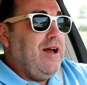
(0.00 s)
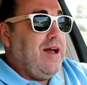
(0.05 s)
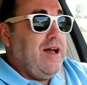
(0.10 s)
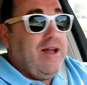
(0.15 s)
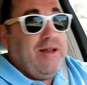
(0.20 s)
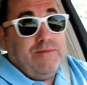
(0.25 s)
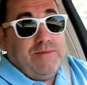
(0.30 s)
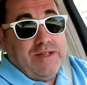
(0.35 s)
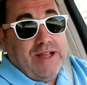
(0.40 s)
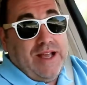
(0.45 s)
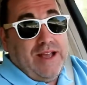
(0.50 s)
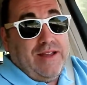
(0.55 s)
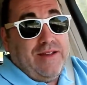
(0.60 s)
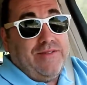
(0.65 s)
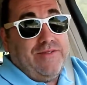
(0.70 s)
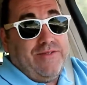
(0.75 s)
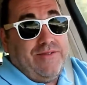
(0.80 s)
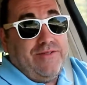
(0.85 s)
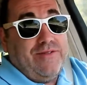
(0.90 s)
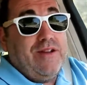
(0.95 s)
I'm
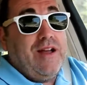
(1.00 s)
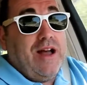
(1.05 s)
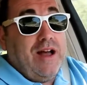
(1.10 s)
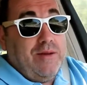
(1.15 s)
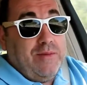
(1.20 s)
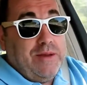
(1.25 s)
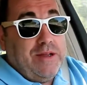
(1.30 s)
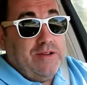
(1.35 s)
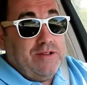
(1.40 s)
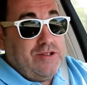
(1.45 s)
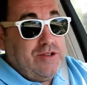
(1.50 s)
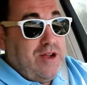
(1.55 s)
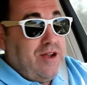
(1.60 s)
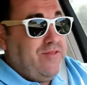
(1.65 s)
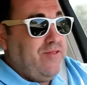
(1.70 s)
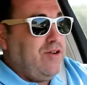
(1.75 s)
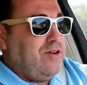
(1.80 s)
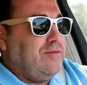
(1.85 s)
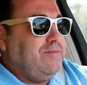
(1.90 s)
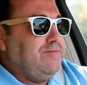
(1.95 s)
Dave. I'll be your
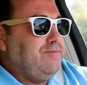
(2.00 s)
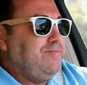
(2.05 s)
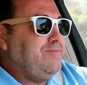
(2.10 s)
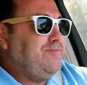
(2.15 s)
driver.